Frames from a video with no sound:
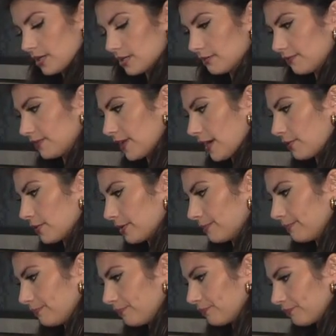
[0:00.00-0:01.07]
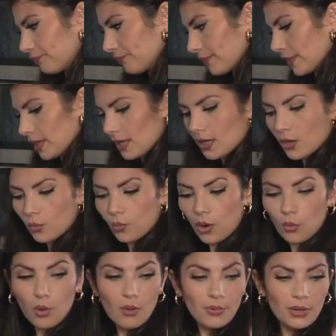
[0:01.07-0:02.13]
into flour. Whoa,
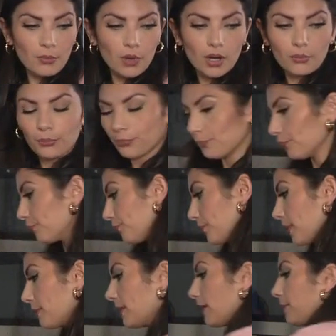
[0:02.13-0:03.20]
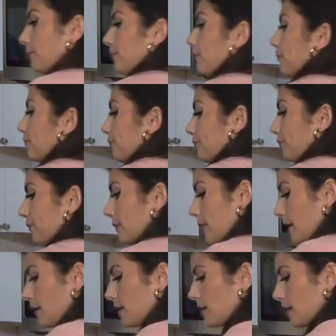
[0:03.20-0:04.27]
whoa, wee, whoa. There we go.
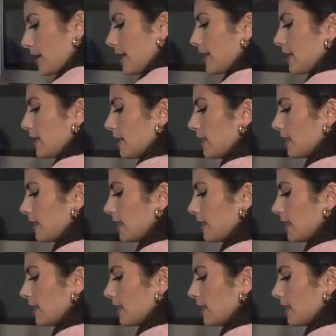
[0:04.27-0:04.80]
Uh,